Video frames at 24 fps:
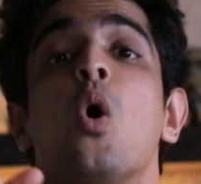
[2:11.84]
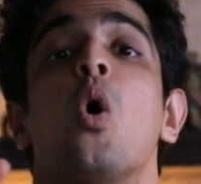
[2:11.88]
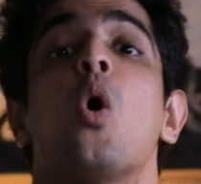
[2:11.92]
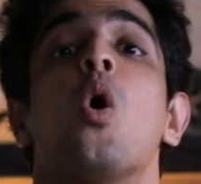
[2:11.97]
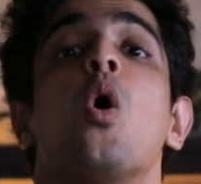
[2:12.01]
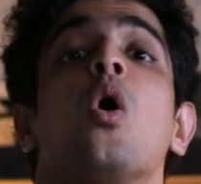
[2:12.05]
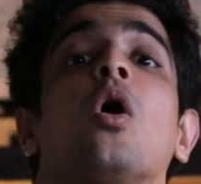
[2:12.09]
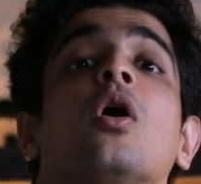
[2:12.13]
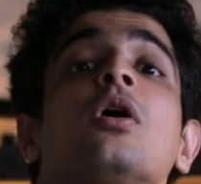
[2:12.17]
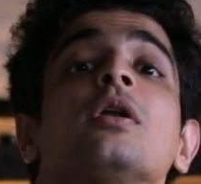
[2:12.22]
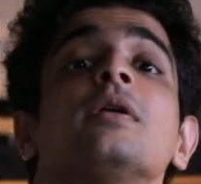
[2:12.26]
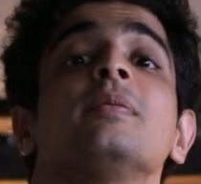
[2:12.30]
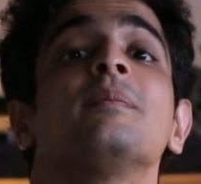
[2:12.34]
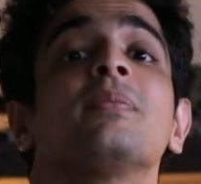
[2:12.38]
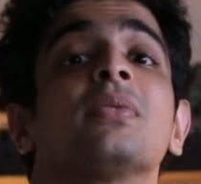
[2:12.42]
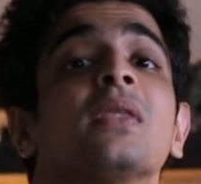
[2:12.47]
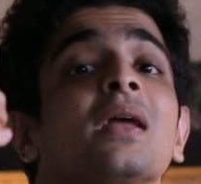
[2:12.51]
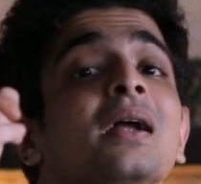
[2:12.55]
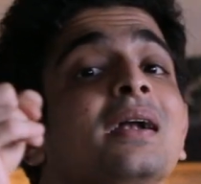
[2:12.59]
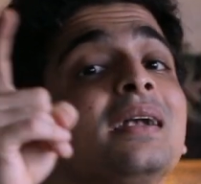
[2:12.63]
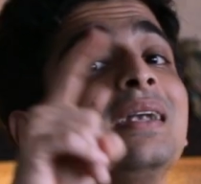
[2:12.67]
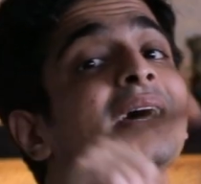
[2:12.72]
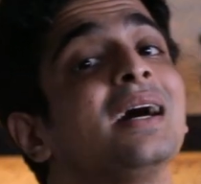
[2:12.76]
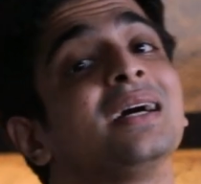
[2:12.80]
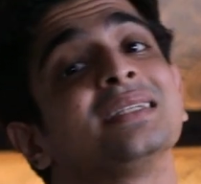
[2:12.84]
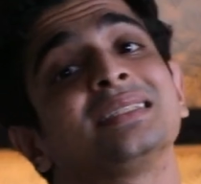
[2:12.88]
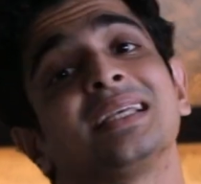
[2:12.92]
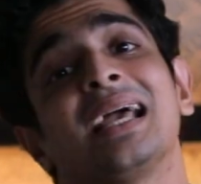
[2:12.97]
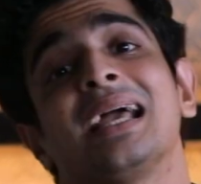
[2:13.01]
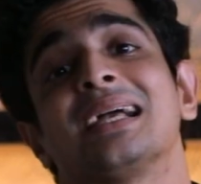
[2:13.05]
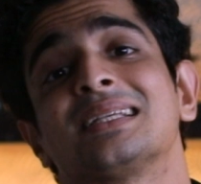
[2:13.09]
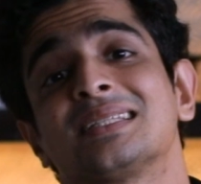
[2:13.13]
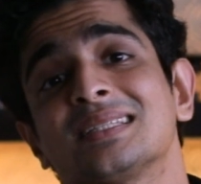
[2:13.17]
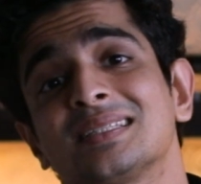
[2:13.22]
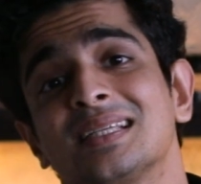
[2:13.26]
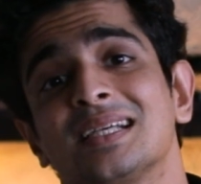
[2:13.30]
or does
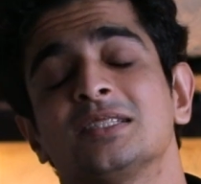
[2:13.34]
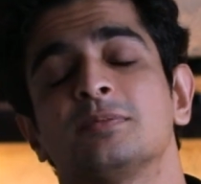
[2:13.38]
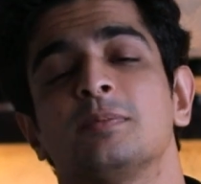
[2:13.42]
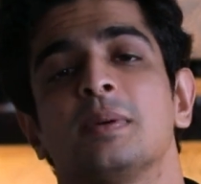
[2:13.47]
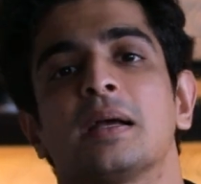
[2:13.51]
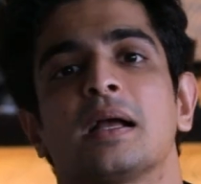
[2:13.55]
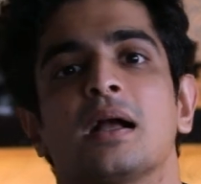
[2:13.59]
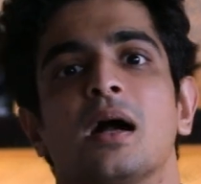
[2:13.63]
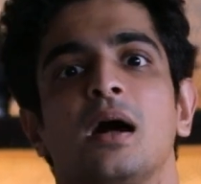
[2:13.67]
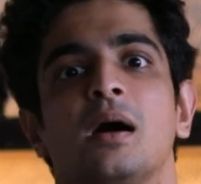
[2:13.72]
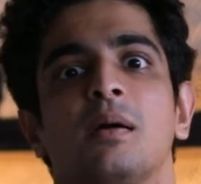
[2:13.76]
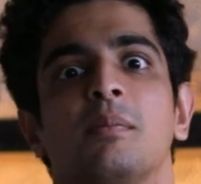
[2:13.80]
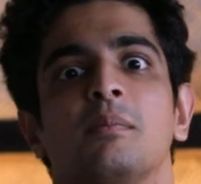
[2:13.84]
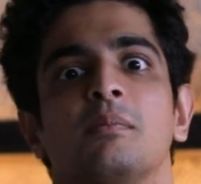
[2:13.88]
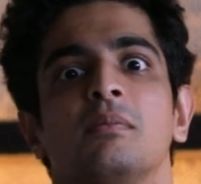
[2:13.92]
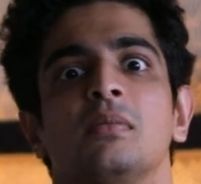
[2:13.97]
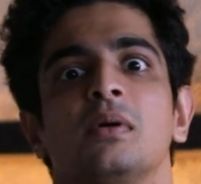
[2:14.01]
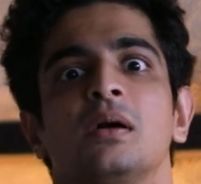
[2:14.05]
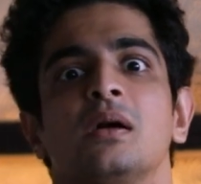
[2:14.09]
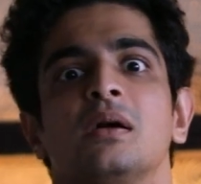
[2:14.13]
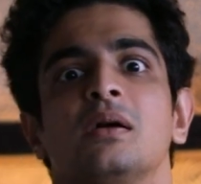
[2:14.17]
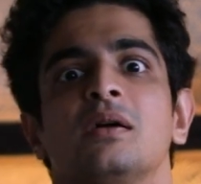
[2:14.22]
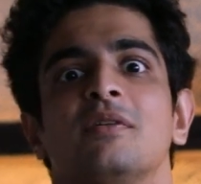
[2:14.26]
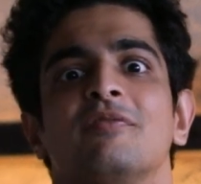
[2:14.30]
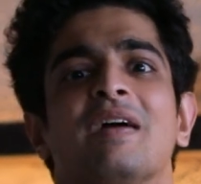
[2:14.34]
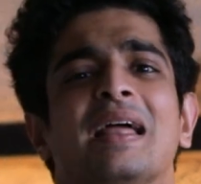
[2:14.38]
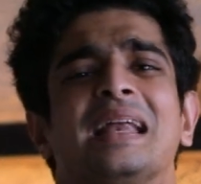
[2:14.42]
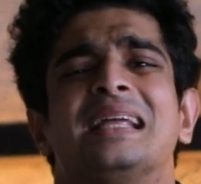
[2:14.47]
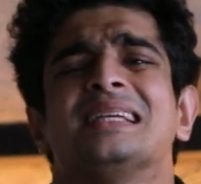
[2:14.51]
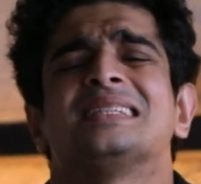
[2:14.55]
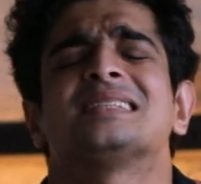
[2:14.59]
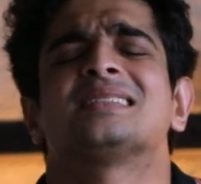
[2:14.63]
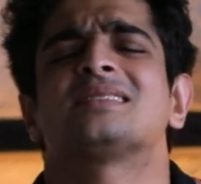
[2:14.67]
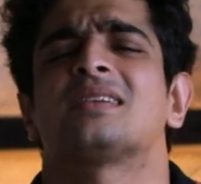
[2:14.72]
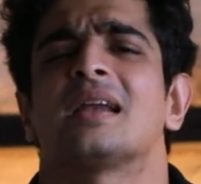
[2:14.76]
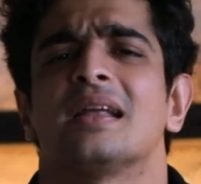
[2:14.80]
exercise become very
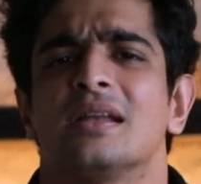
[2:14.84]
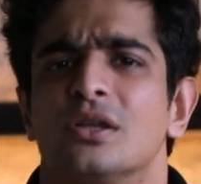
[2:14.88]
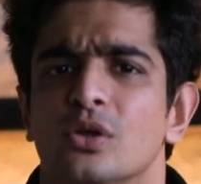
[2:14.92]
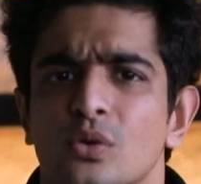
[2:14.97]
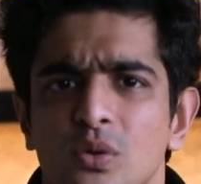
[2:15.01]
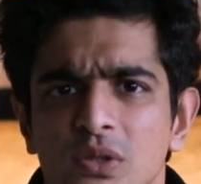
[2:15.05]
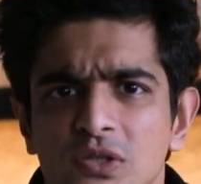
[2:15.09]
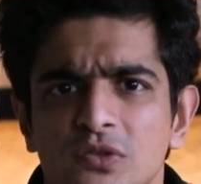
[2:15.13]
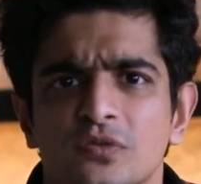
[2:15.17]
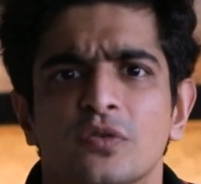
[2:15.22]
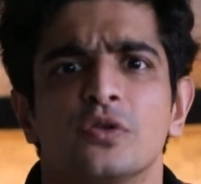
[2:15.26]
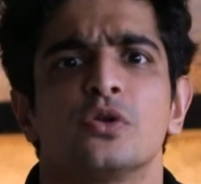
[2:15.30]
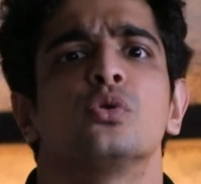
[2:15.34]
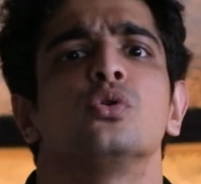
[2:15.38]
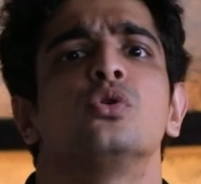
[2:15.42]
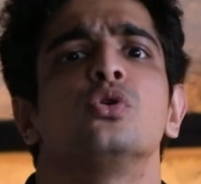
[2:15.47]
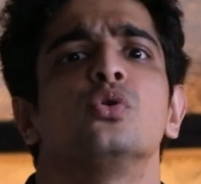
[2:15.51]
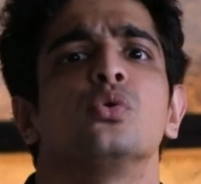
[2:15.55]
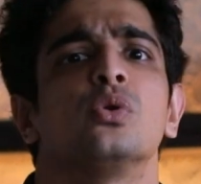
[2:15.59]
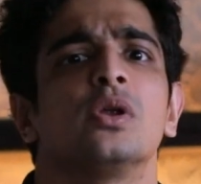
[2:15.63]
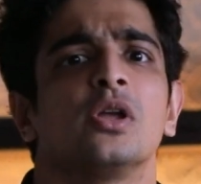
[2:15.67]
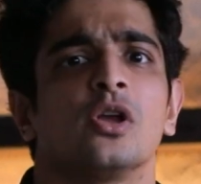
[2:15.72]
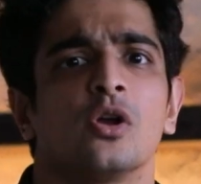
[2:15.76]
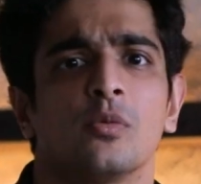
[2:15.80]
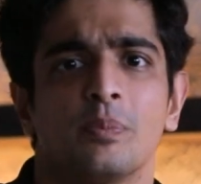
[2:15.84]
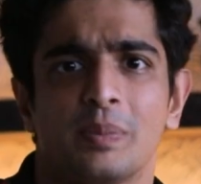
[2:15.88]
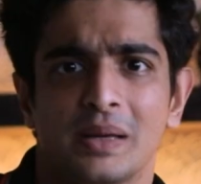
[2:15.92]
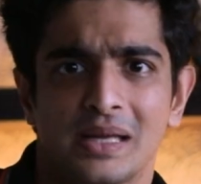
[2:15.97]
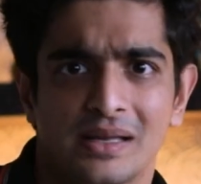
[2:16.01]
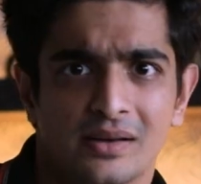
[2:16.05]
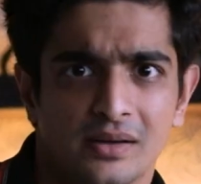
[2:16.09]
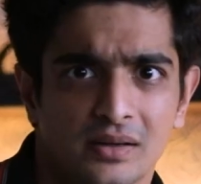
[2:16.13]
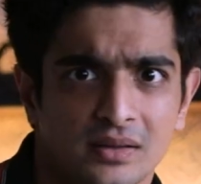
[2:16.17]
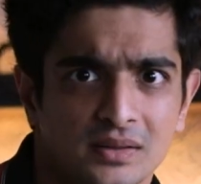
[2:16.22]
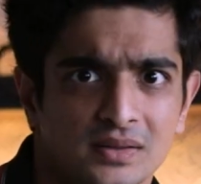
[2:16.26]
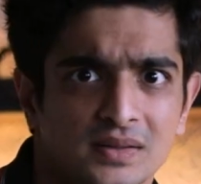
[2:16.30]
strenuous for you during your
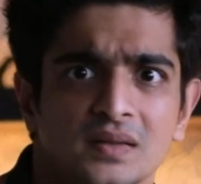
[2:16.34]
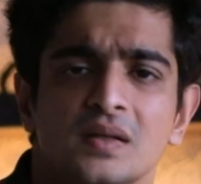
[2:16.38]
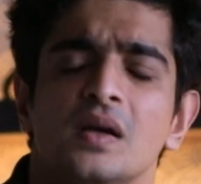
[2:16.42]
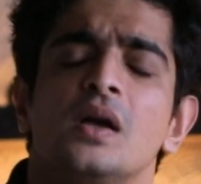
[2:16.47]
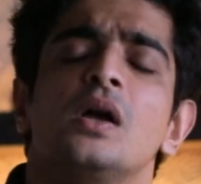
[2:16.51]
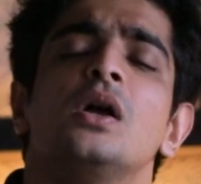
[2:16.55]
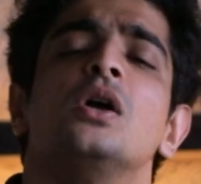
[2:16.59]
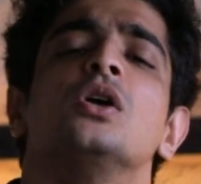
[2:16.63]
periods?